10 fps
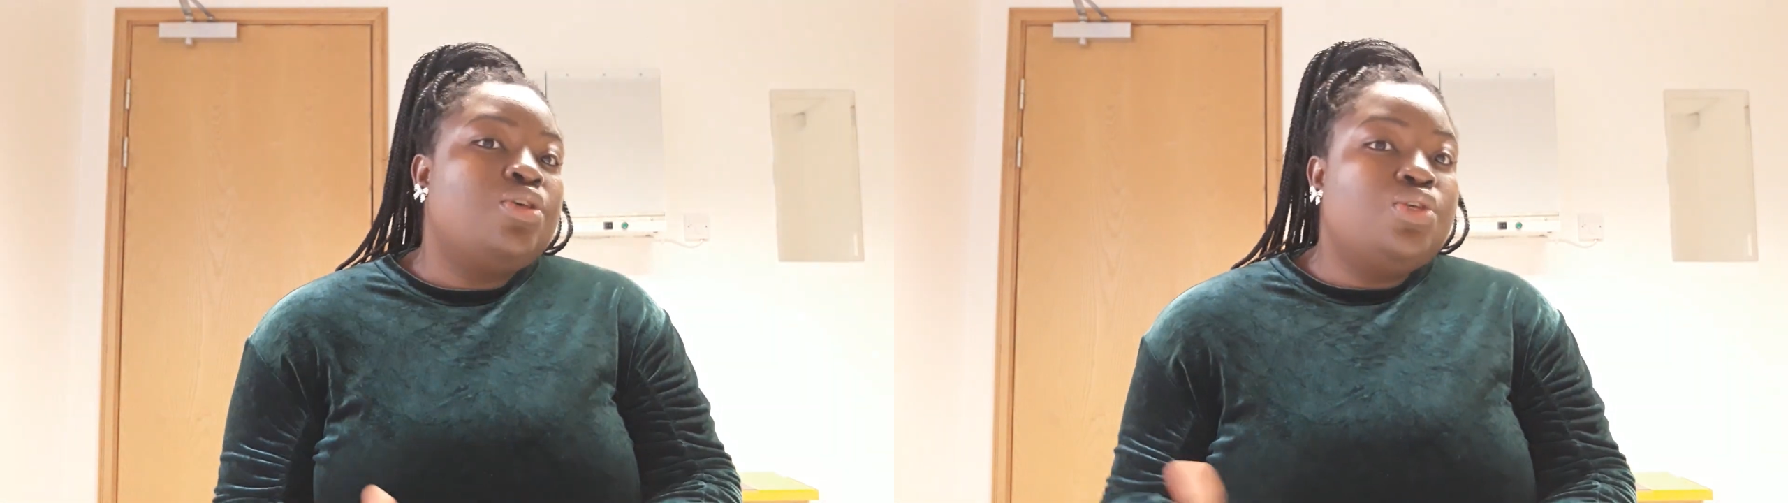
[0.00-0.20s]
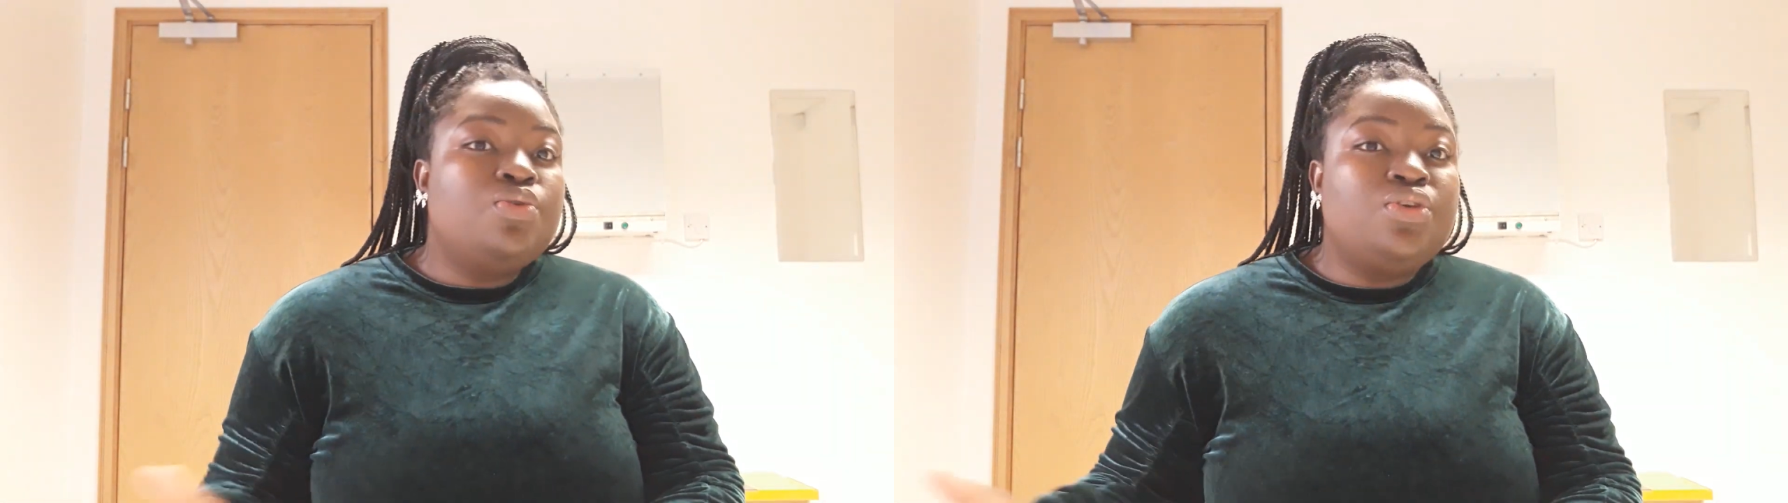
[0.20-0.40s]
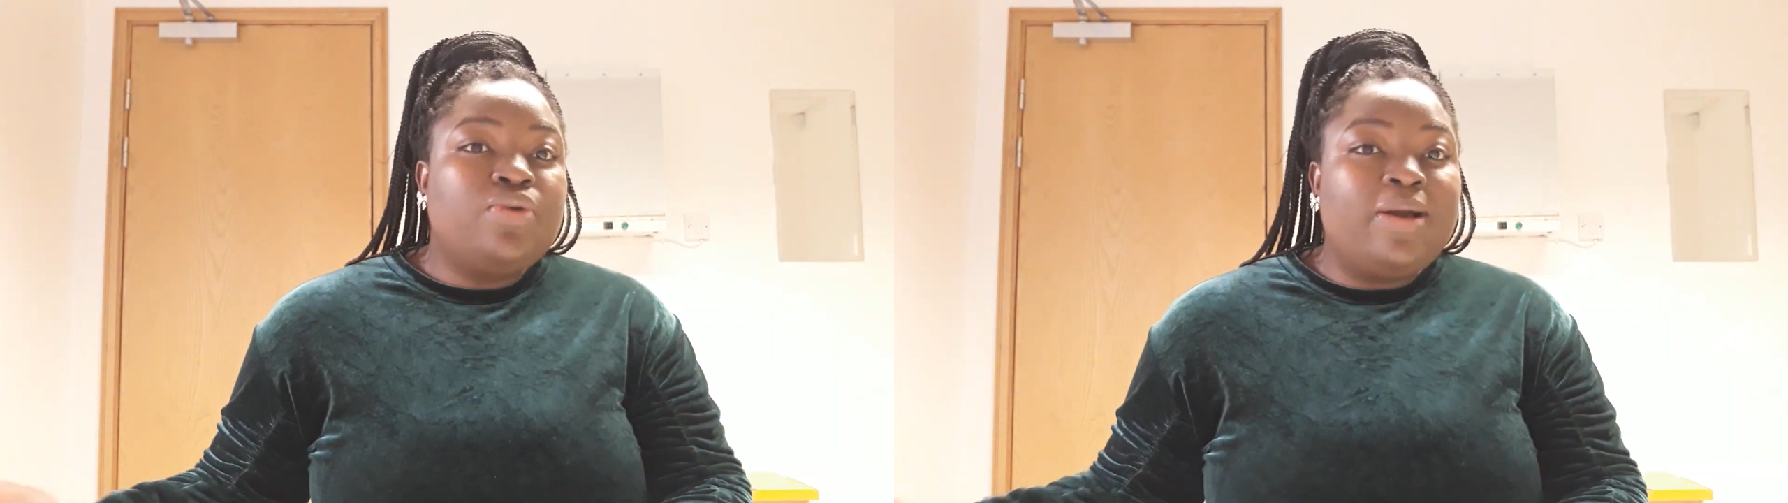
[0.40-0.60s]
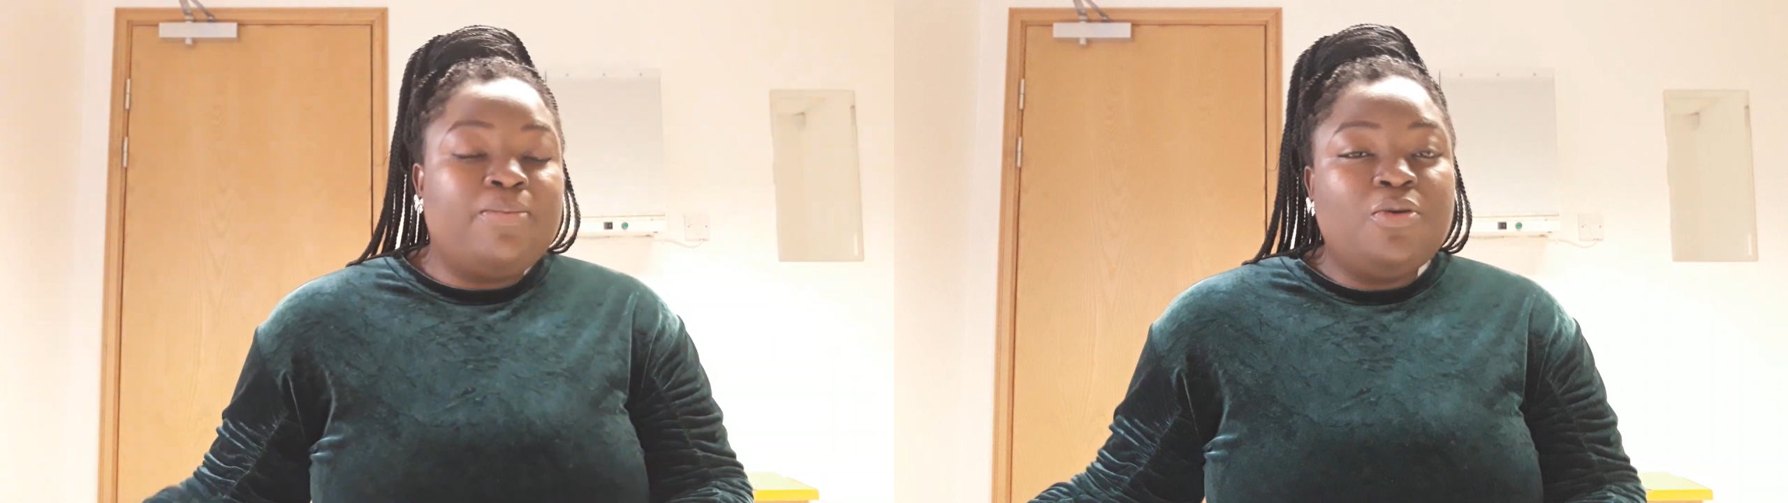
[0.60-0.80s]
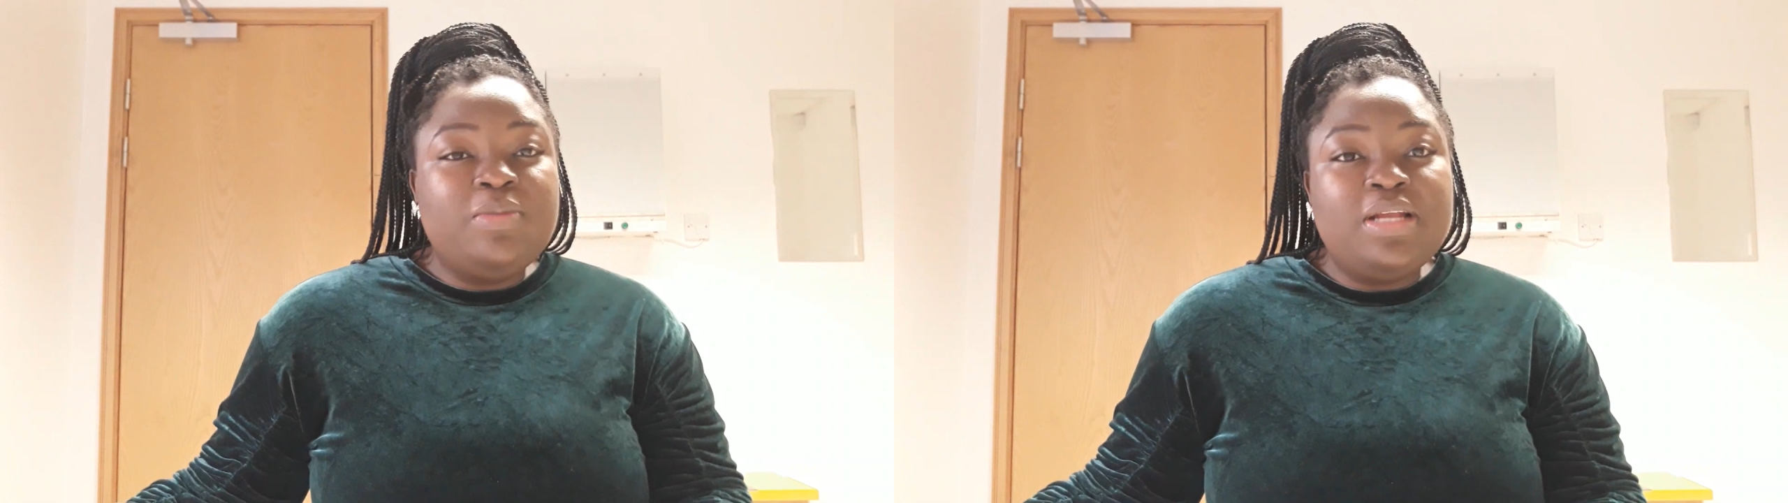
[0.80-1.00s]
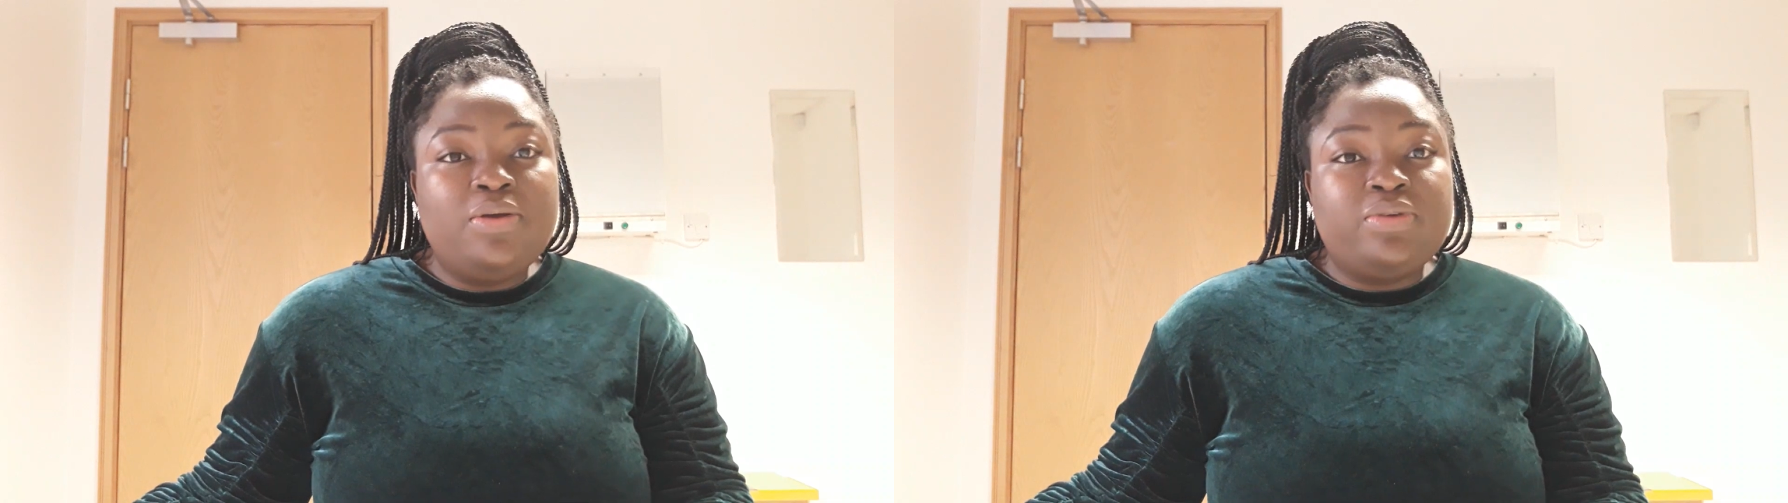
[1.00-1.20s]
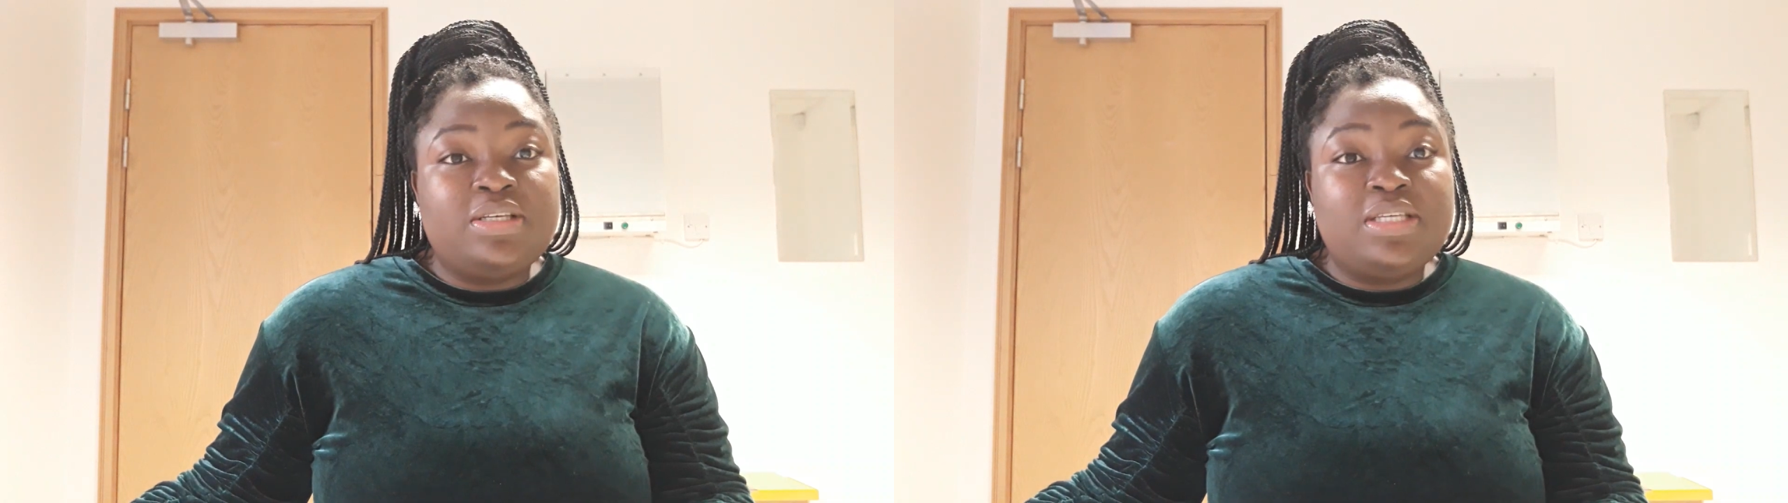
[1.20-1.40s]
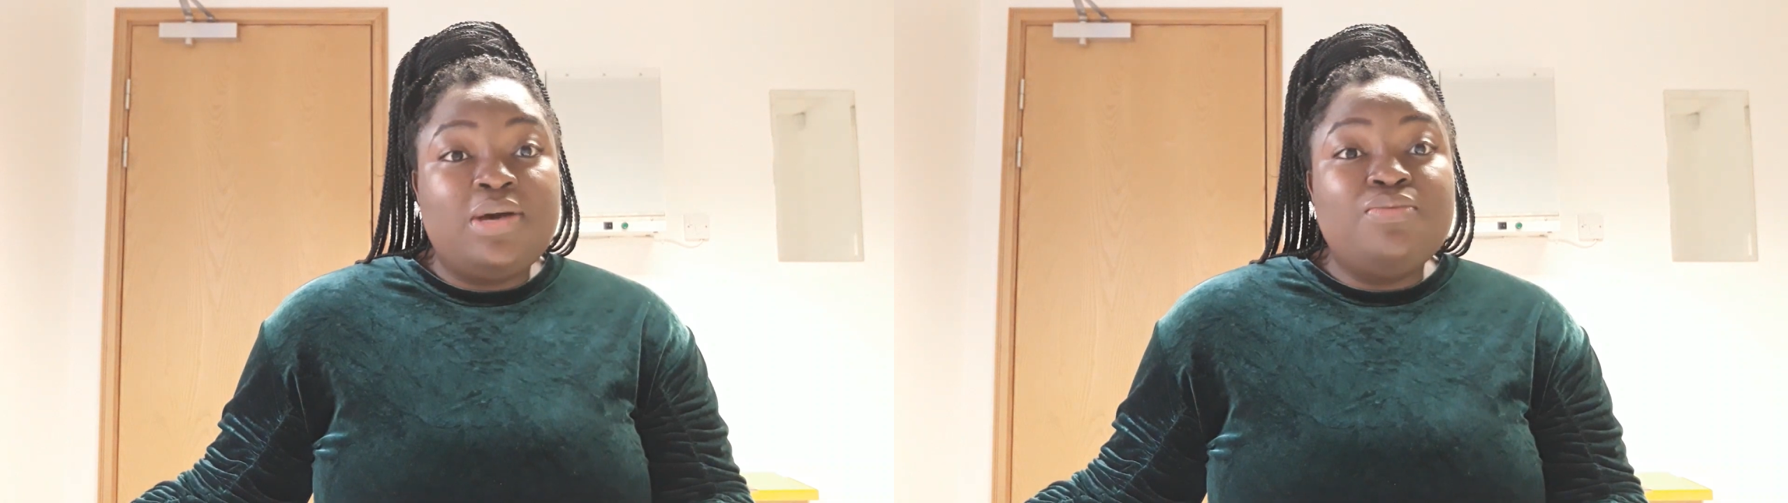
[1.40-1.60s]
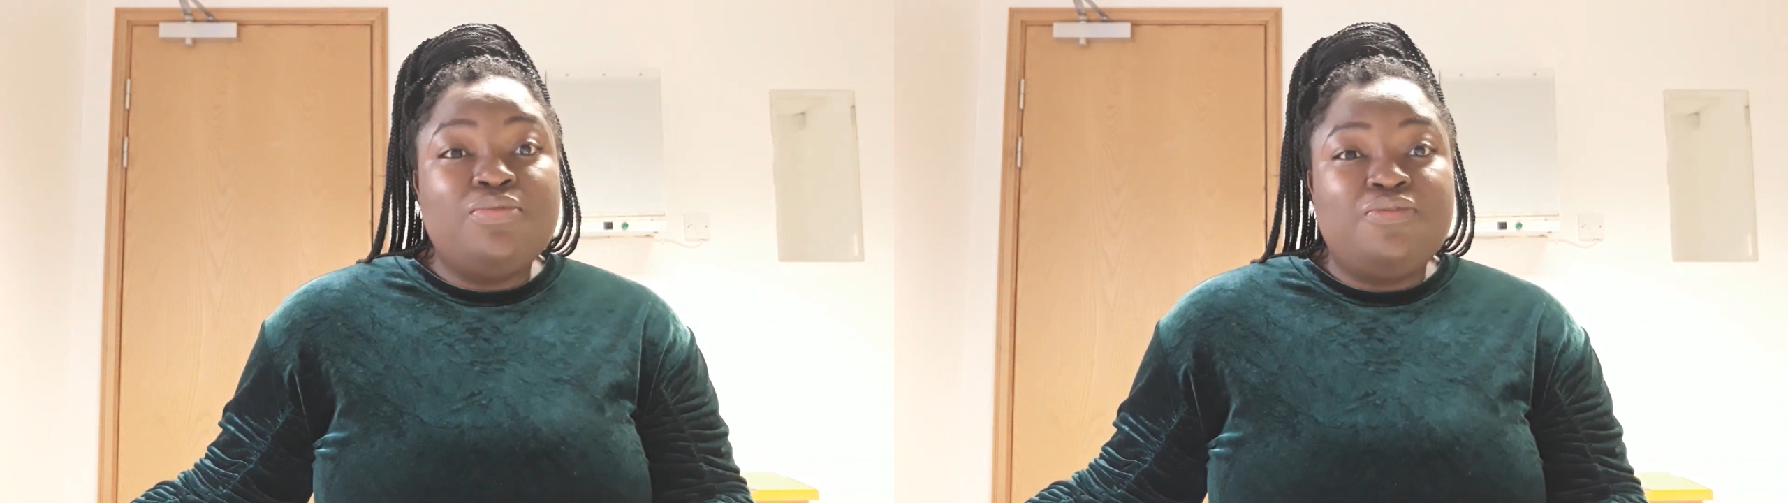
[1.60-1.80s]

Your abdominal ultrasound will